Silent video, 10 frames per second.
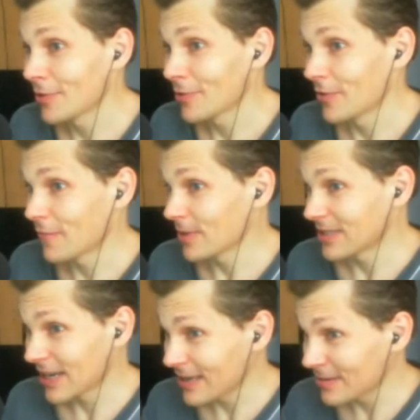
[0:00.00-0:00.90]
So from
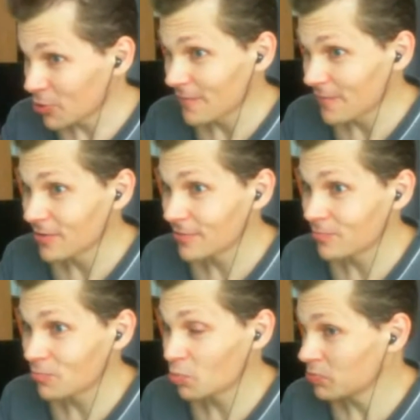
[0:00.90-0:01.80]
a tanking point of
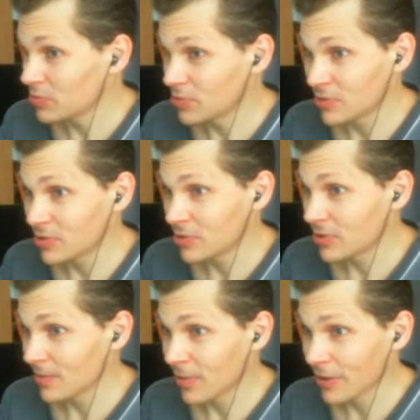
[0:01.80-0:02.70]
view,
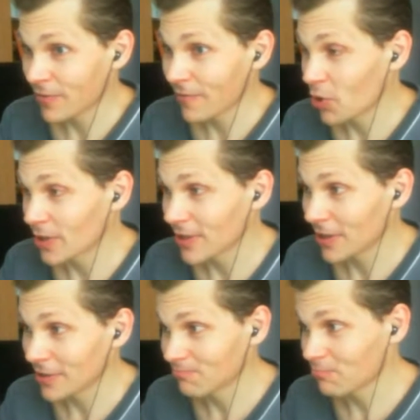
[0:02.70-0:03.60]
Turg and myself worked
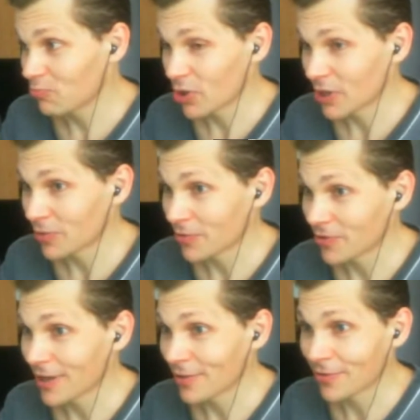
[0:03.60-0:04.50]
out a pretty good
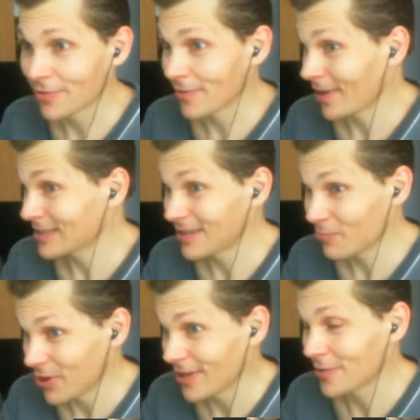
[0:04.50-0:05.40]
strat, so it is actually
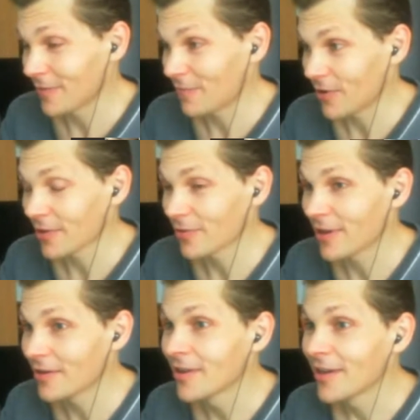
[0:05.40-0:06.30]
pretty easy for us
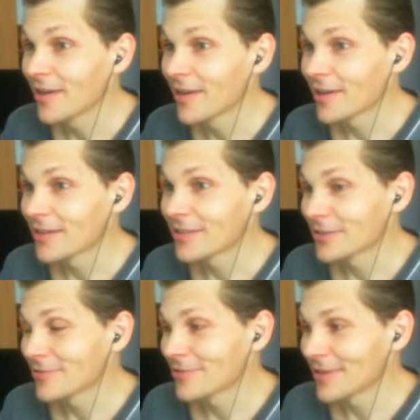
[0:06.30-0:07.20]
now. And
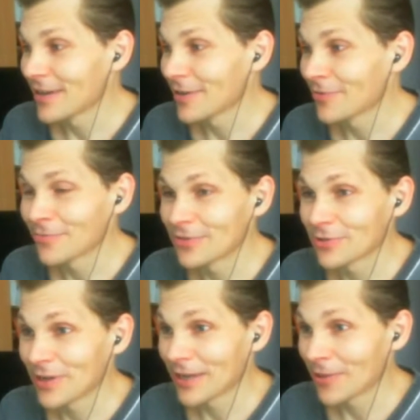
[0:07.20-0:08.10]
so now we
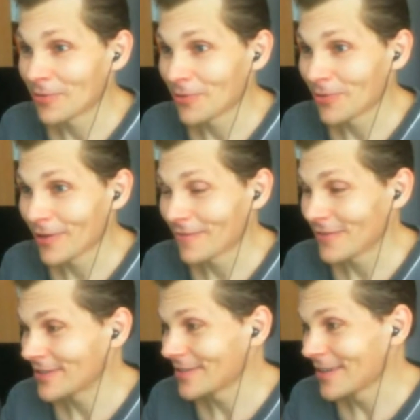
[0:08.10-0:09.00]
just got to get through the rest of it.